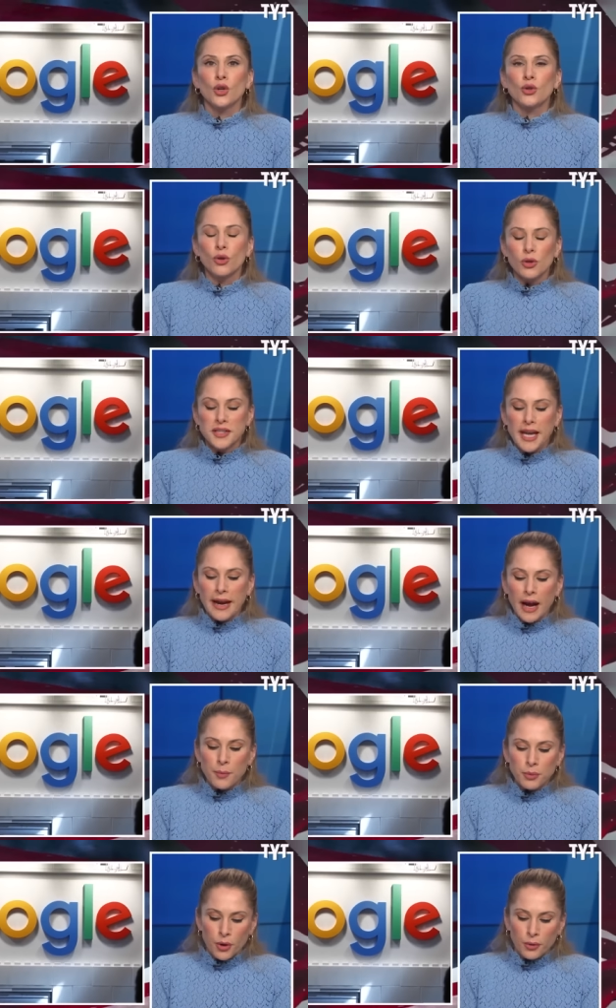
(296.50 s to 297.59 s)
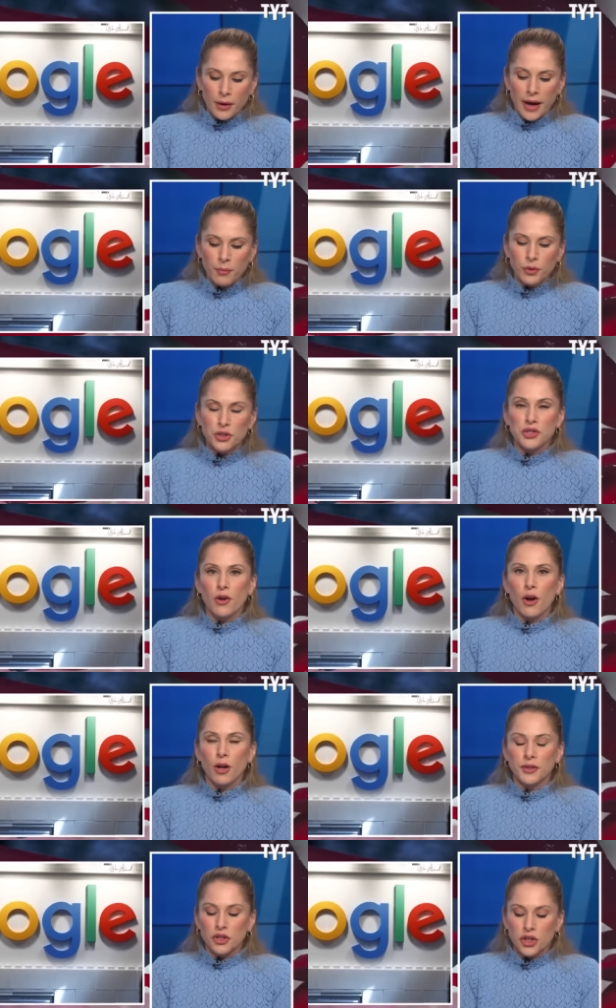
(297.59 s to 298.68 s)
Google's AI program, which is
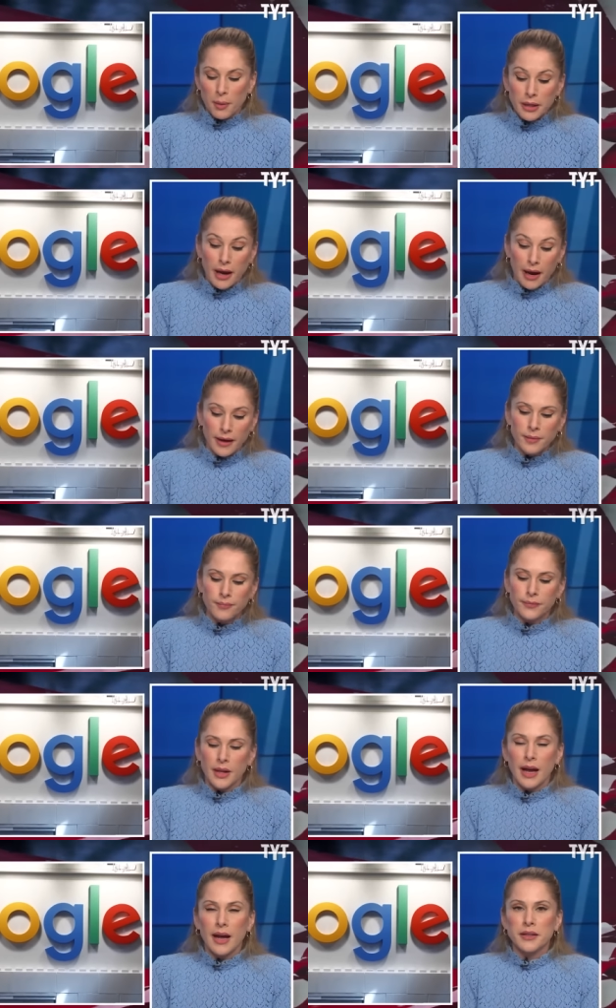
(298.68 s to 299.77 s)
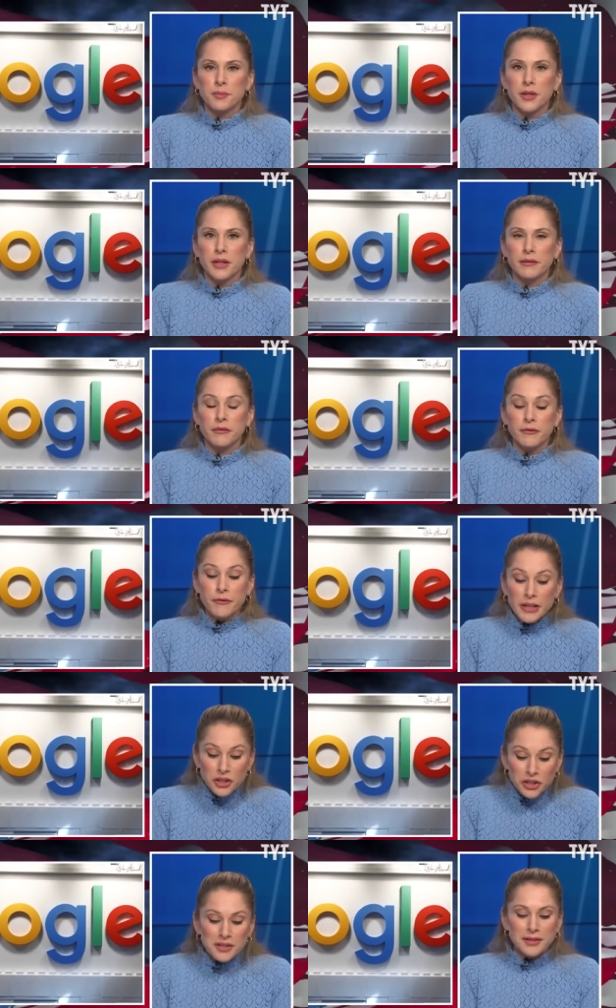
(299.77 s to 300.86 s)
called Gemini, has been
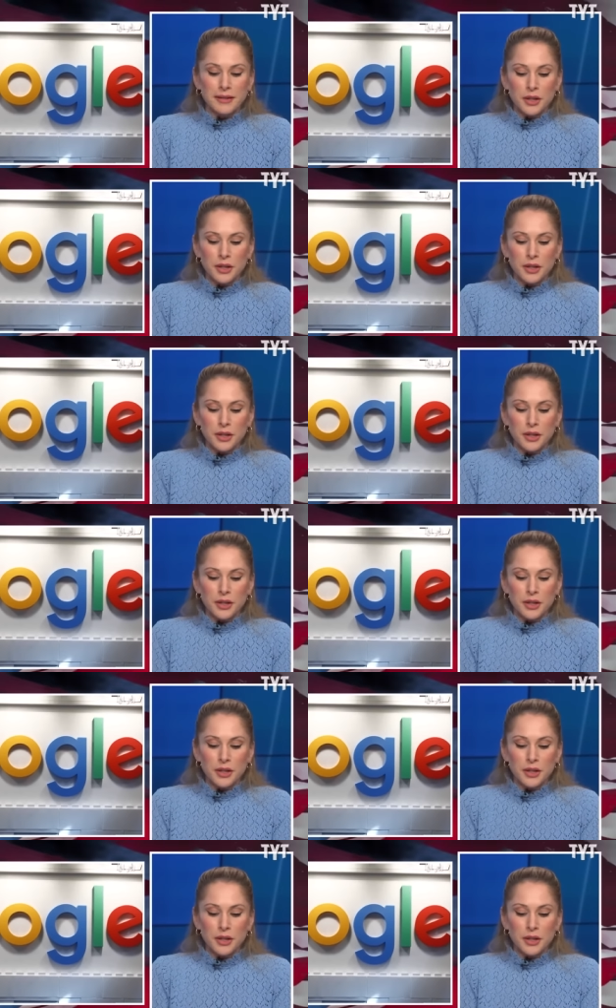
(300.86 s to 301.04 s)
viciously